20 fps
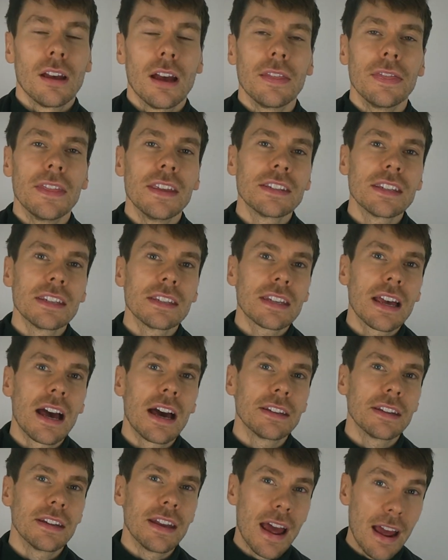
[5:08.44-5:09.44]
And this has
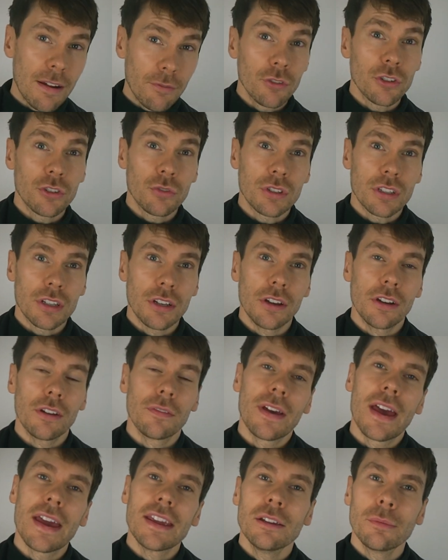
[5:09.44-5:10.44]
had an average return
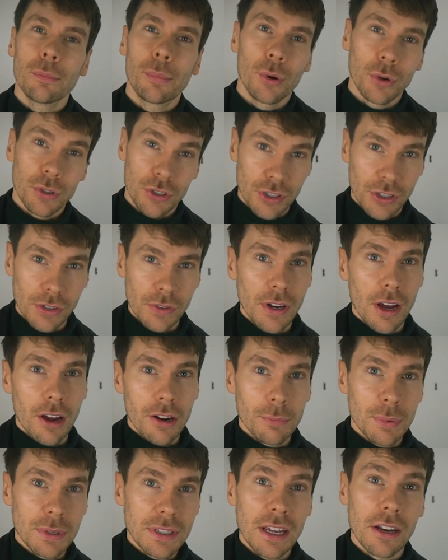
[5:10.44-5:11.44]
of
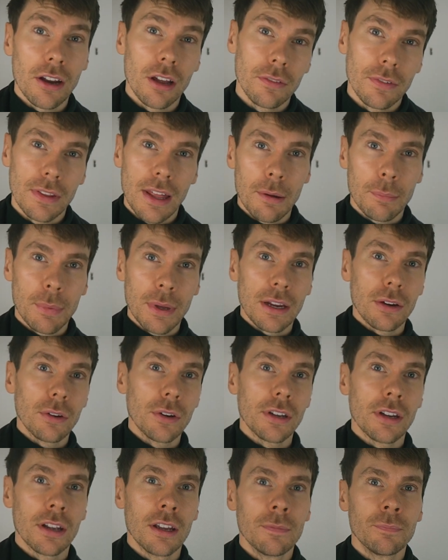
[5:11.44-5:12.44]
8.29% over that
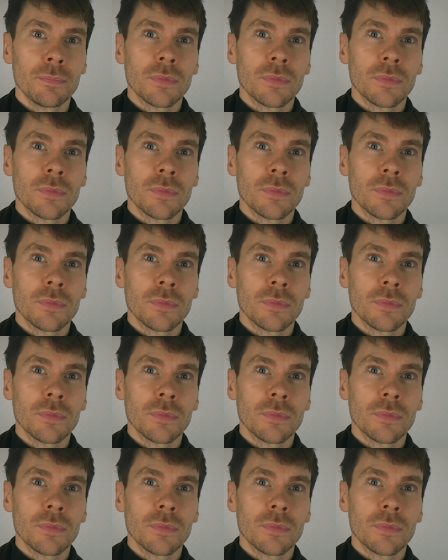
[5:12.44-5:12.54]
period.